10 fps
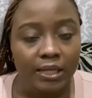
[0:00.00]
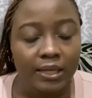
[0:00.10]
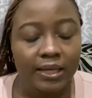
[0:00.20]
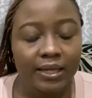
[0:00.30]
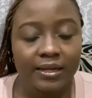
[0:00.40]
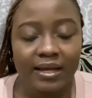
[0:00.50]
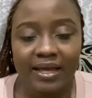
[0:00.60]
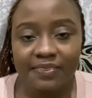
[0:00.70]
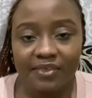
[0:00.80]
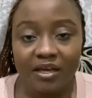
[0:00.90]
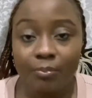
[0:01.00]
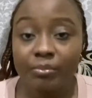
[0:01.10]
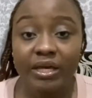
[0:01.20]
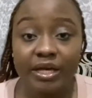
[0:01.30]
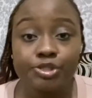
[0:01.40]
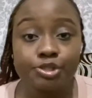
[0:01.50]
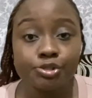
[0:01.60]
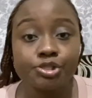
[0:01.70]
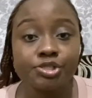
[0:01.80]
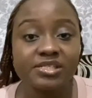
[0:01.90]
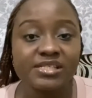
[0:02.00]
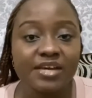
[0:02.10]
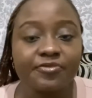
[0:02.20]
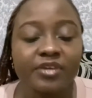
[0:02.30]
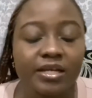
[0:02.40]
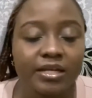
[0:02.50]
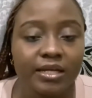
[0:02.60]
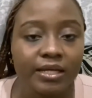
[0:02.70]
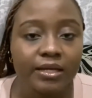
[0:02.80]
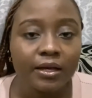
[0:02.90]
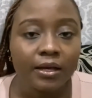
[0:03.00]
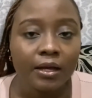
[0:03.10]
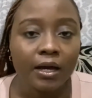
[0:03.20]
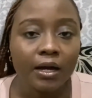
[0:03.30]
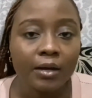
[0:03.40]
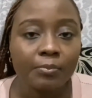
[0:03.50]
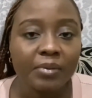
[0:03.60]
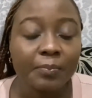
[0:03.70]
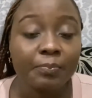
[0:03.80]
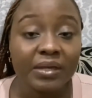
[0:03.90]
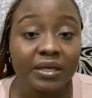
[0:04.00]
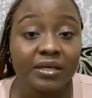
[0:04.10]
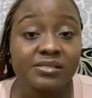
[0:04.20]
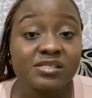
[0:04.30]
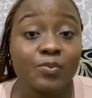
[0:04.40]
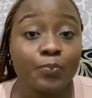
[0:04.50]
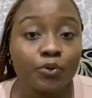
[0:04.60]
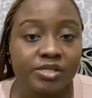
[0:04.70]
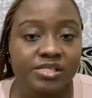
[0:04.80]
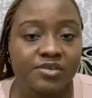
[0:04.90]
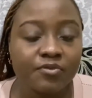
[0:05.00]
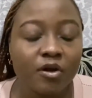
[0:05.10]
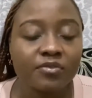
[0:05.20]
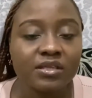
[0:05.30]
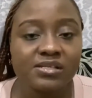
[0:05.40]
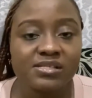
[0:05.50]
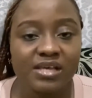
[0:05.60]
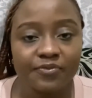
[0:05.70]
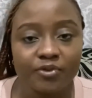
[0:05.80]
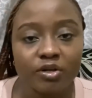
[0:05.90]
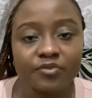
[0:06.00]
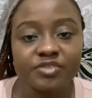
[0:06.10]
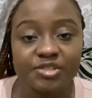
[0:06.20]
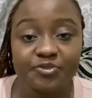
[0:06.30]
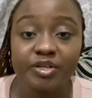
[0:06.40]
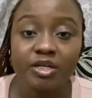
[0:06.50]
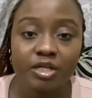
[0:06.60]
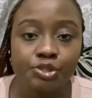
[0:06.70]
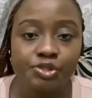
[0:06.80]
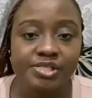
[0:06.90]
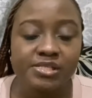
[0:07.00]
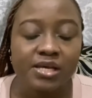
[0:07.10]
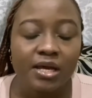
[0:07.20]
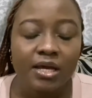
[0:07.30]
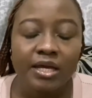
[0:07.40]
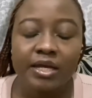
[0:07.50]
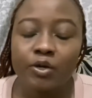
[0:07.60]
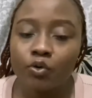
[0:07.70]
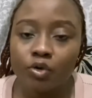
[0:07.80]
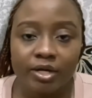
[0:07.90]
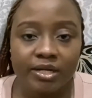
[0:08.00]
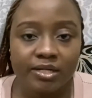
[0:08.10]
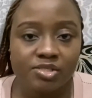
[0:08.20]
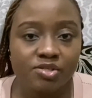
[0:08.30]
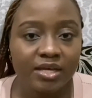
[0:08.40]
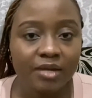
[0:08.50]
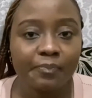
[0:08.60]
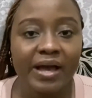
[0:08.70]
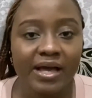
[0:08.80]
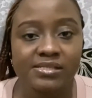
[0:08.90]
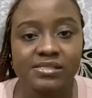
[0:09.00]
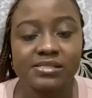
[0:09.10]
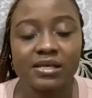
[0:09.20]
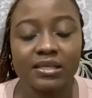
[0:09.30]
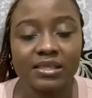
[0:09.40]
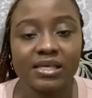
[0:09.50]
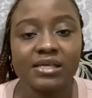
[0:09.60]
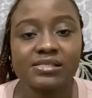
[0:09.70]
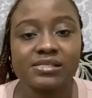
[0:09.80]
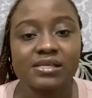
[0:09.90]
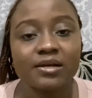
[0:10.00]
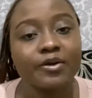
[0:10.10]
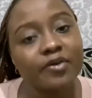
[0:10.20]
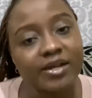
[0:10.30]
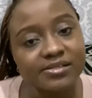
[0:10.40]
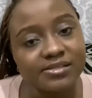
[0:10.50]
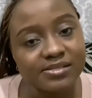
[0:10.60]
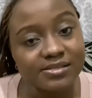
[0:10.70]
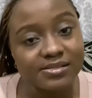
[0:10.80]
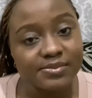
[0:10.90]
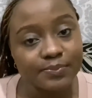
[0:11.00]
And I think me and you should definitely um, be supportive of this effort of different countries in order to get past this crisis.